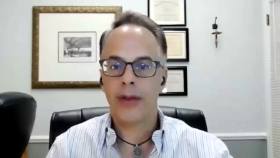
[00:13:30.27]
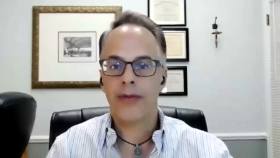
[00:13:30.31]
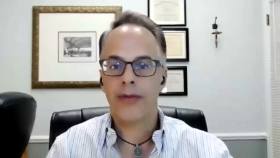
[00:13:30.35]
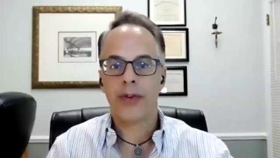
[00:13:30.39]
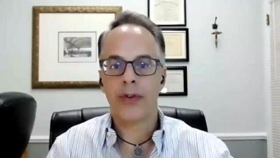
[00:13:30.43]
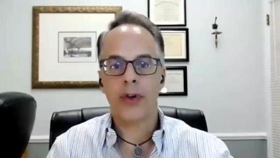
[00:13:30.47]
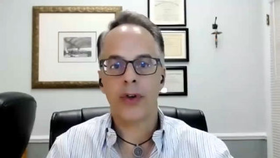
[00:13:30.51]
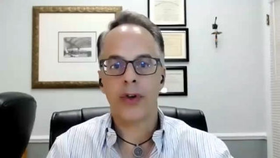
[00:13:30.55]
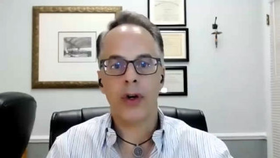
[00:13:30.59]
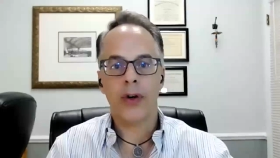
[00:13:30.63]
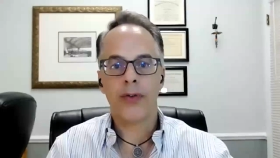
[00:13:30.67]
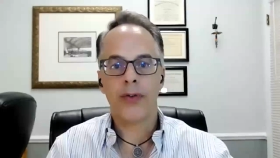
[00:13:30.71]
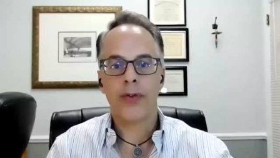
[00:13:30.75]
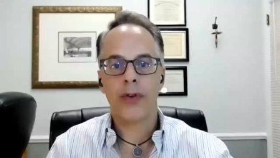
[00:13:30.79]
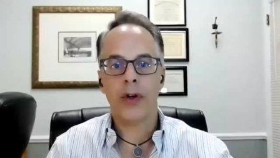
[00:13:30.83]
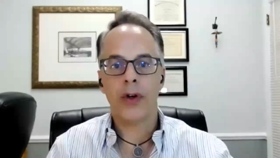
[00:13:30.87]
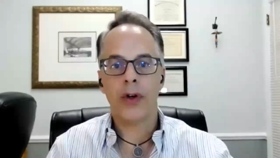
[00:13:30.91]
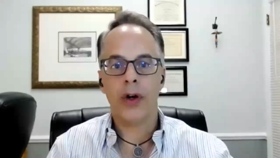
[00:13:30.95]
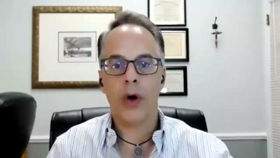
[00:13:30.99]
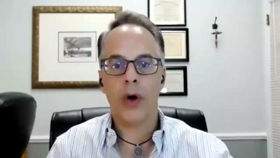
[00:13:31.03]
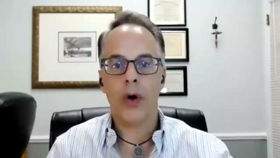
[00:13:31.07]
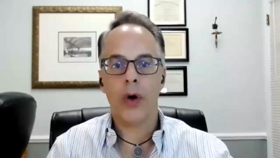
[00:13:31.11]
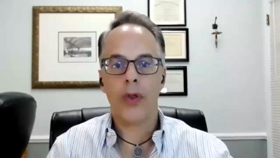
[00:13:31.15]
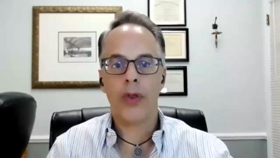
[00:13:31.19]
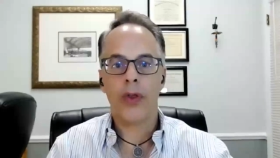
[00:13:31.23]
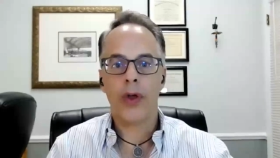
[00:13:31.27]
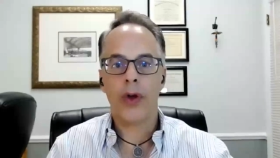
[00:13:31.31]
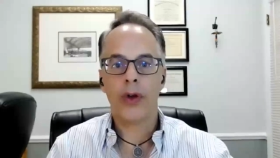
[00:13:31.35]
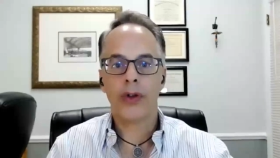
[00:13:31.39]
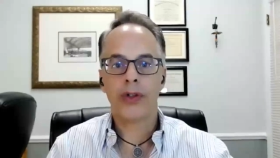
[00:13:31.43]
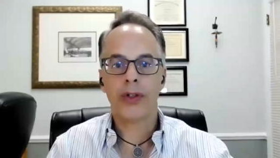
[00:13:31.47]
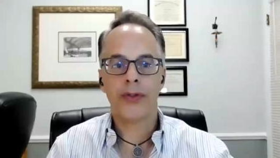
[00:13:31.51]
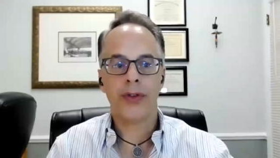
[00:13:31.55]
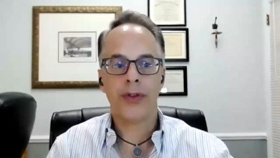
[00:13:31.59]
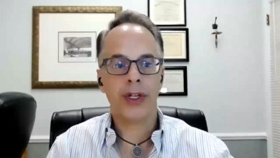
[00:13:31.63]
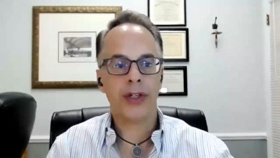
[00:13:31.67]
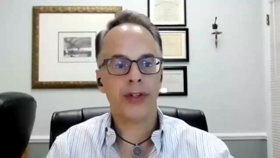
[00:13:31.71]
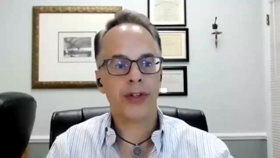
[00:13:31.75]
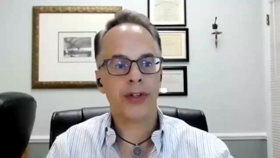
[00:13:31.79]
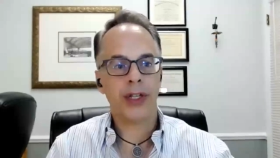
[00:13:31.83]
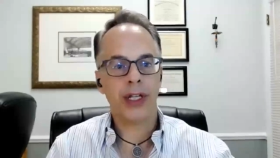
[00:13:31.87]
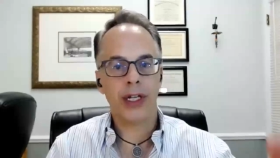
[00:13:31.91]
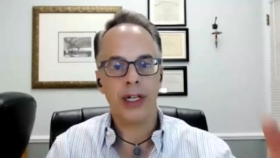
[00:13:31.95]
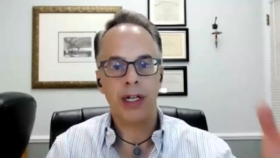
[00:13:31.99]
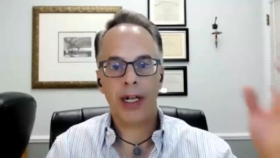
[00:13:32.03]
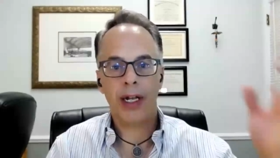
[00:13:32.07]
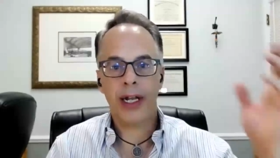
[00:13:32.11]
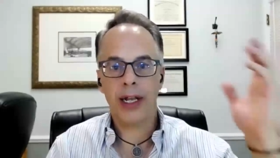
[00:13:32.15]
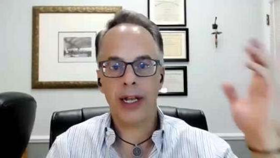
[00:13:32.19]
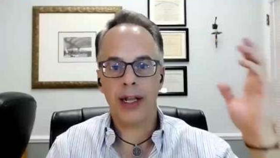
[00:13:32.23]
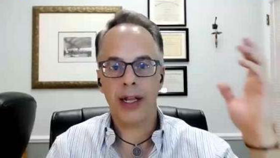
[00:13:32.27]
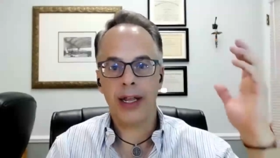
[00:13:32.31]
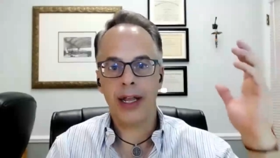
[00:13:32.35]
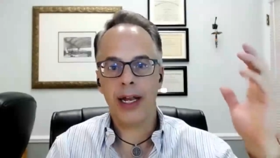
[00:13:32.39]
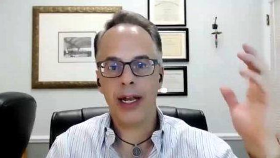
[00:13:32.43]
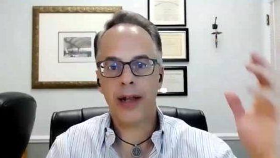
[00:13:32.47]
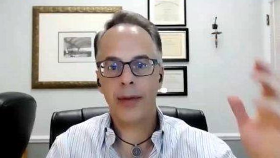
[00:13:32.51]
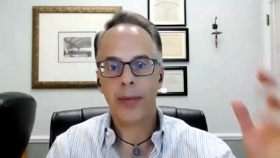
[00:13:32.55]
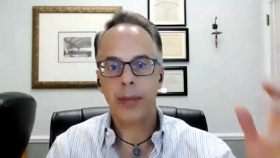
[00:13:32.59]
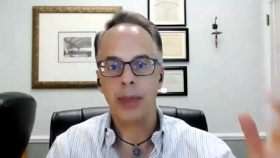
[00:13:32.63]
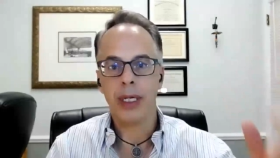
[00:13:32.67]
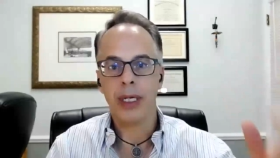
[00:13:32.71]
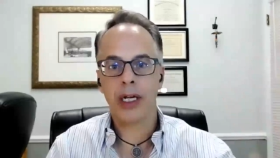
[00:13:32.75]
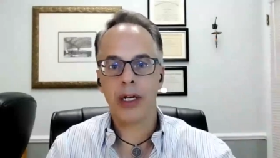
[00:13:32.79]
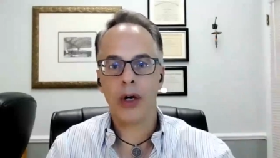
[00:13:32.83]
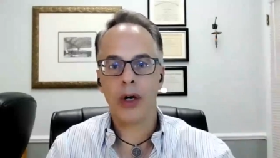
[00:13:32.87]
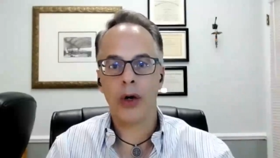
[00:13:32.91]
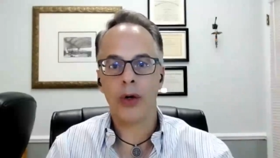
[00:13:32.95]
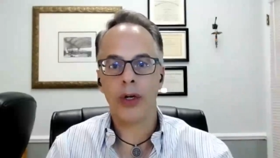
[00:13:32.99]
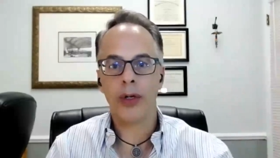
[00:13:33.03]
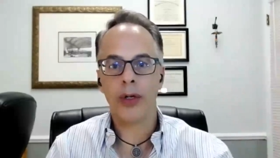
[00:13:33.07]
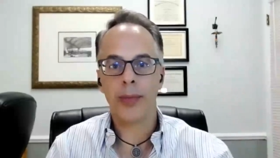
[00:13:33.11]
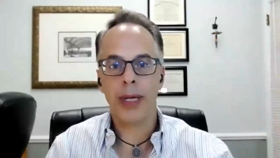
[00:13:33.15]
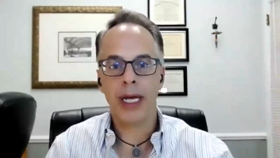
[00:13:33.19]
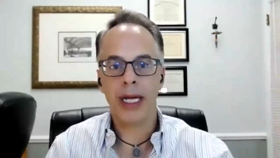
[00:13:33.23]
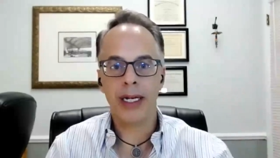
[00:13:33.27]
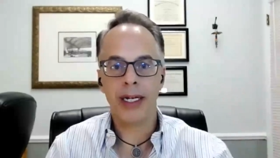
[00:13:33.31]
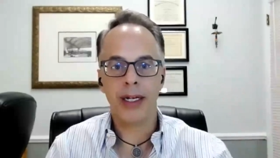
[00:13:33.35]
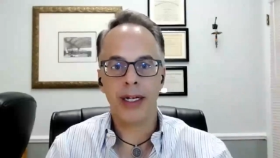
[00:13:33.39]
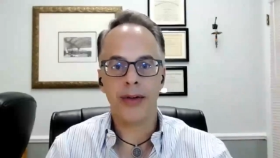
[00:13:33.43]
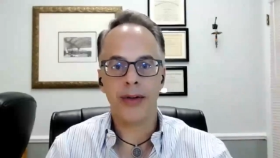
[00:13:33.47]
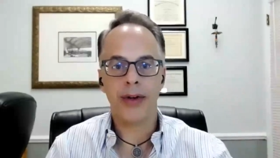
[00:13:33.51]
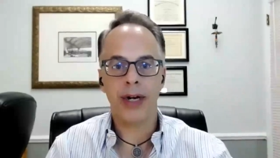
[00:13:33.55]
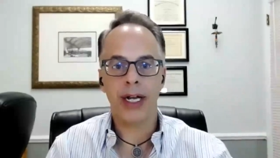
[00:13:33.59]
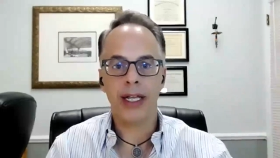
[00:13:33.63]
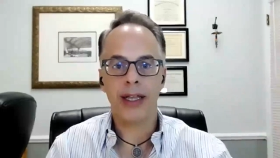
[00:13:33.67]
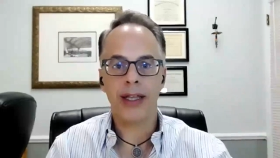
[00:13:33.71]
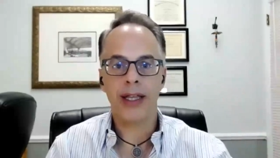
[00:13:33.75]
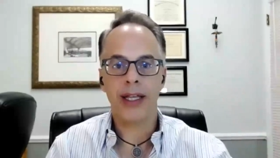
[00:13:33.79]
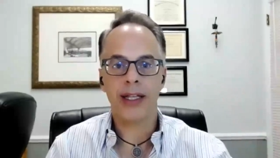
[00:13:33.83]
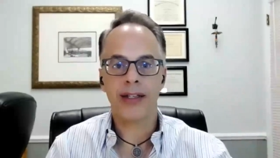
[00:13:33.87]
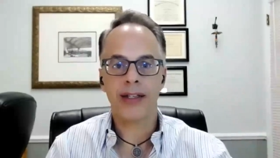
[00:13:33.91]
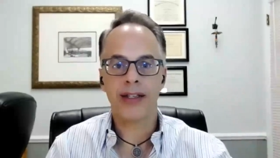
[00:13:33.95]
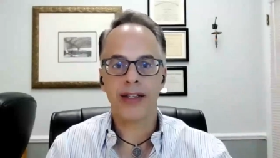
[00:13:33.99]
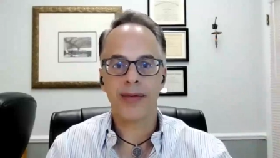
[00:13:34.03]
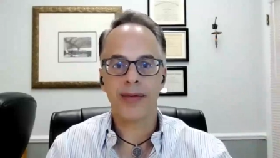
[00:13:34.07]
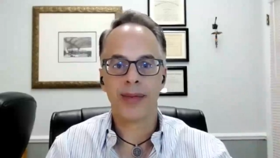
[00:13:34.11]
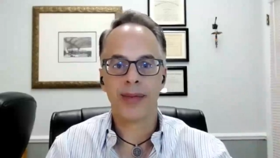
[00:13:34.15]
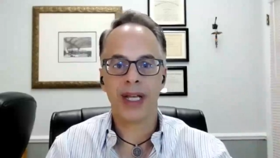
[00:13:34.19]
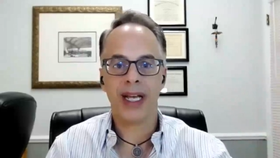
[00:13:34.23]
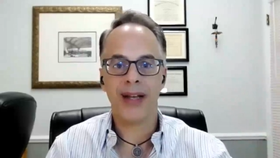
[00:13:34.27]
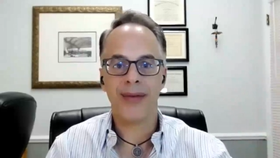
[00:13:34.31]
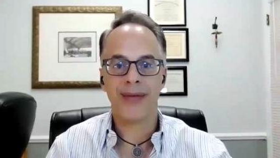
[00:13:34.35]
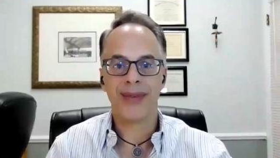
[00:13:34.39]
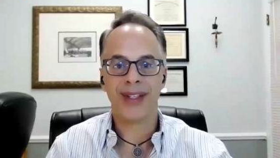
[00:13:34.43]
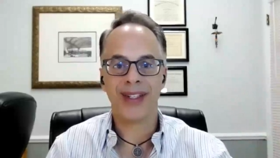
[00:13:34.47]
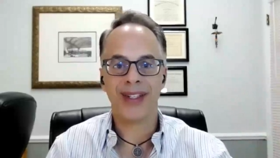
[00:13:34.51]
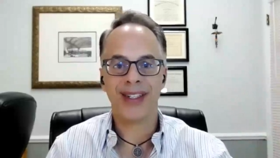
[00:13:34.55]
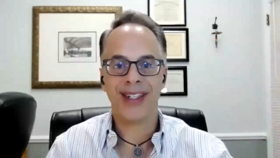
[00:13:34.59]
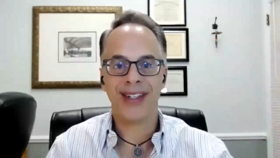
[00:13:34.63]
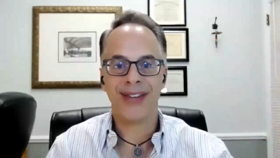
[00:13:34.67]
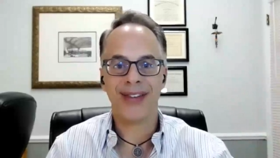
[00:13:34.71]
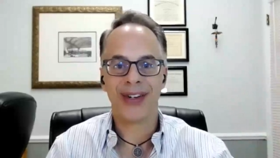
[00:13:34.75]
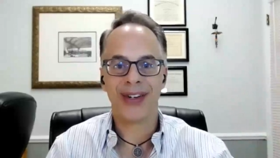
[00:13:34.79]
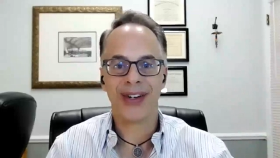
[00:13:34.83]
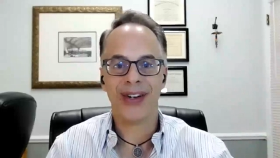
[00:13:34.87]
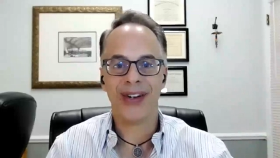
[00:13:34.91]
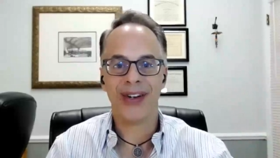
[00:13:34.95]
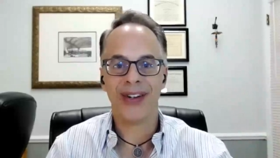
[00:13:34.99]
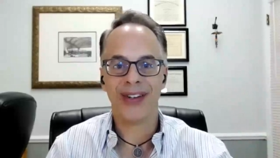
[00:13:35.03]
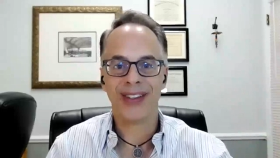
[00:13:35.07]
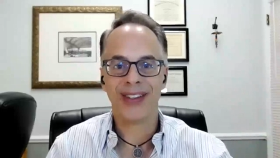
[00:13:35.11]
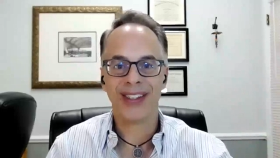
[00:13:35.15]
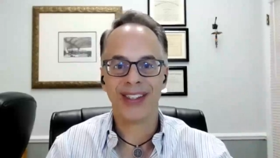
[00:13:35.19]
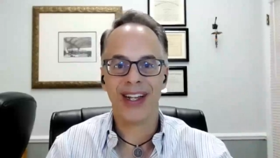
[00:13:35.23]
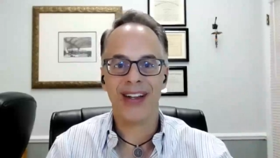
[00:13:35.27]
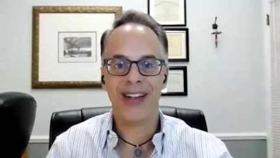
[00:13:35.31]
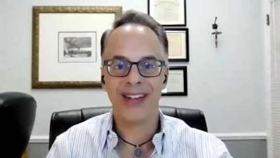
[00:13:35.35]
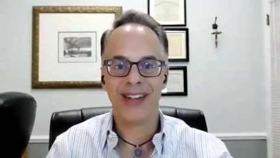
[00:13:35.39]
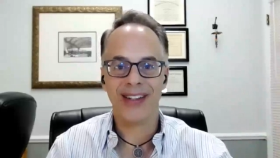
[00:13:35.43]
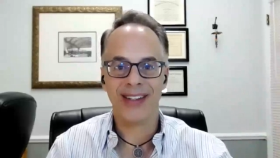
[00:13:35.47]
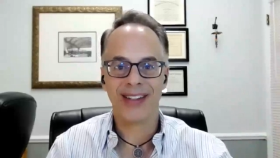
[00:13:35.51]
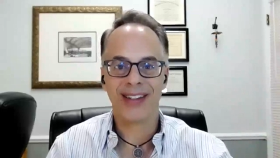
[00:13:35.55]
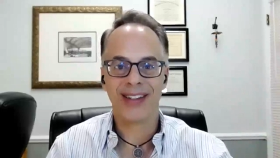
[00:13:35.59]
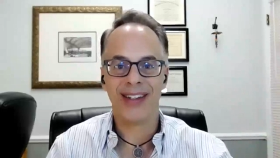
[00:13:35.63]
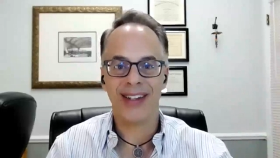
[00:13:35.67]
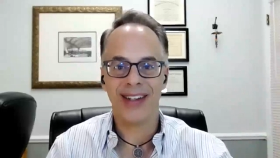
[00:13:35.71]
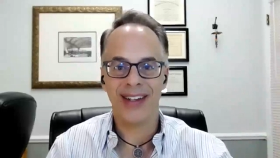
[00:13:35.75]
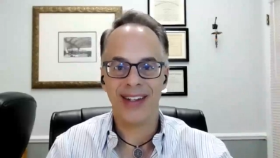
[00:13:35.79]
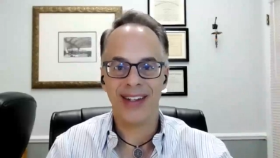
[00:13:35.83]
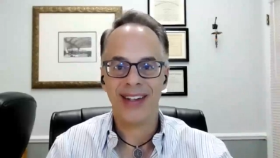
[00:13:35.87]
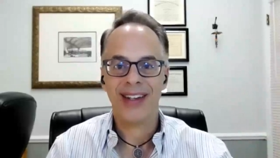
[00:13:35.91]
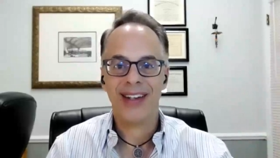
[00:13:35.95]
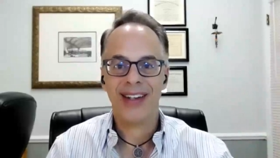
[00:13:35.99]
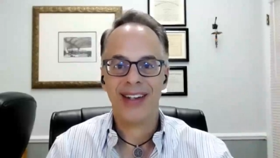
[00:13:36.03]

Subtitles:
for those of us that have been codependent, right, that's sometimes a difficult challenge to